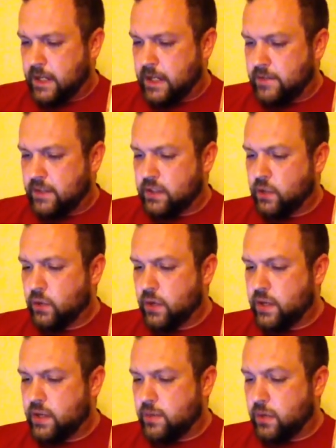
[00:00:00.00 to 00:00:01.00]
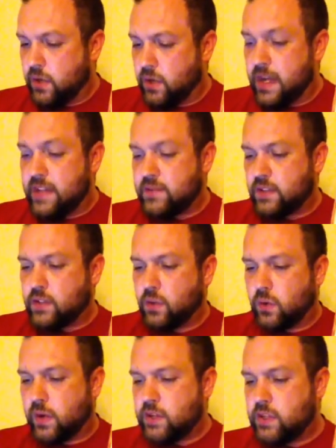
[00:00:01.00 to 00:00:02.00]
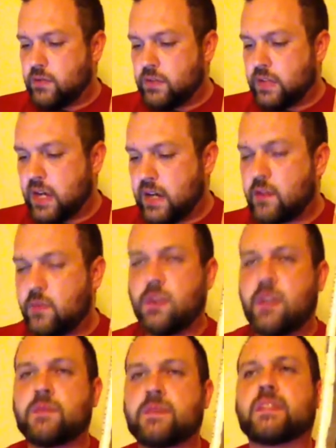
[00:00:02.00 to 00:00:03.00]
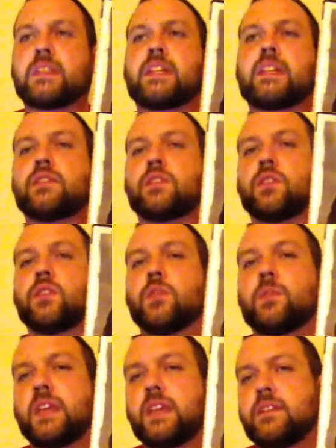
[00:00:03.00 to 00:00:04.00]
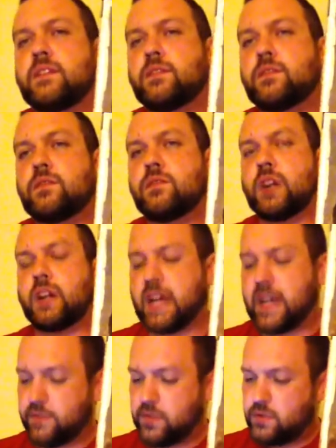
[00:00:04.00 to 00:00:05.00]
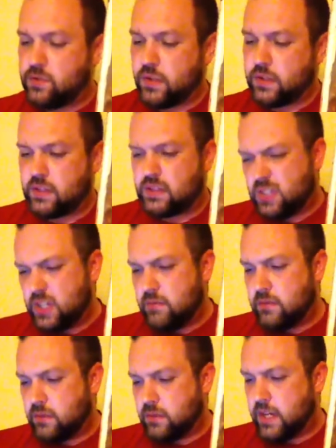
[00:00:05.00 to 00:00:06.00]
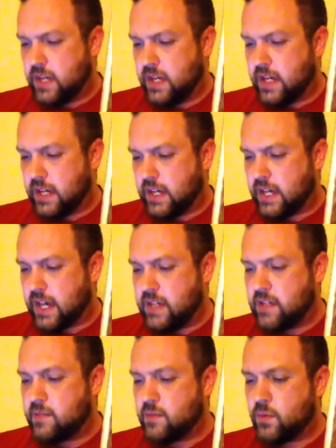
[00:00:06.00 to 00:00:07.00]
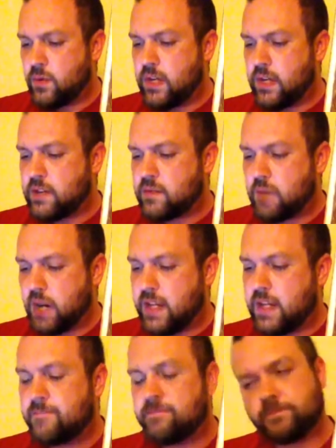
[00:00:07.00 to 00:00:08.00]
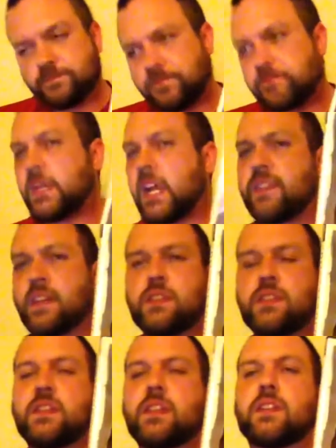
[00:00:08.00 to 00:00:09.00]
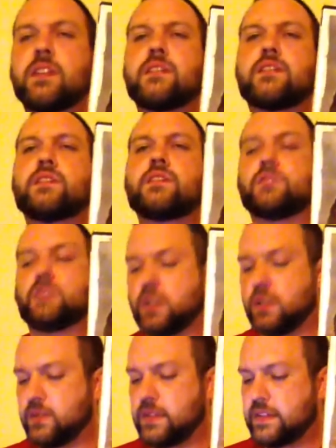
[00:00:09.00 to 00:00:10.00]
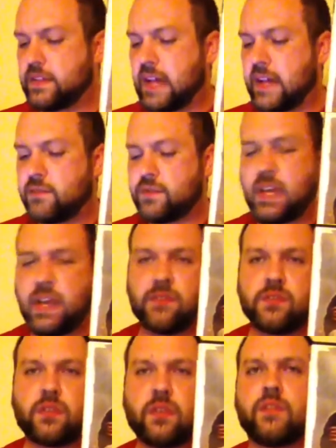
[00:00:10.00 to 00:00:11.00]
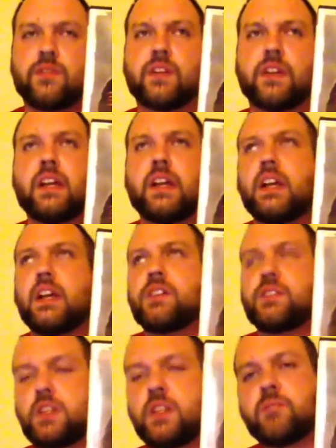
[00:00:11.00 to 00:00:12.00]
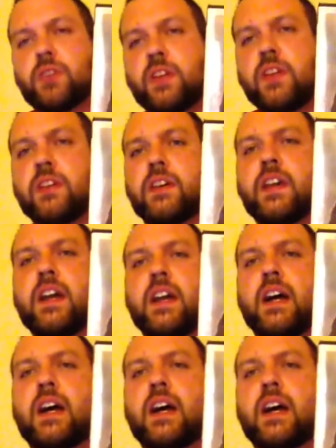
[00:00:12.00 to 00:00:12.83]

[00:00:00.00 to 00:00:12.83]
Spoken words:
Victoria DePaul as Victoria. She was kind of the one that was leading the group in to have this drug deal. She was okay. Casey Marie as Bunny. I thought she did good too. You know, is that was Heather's girlfriend. She did pretty good.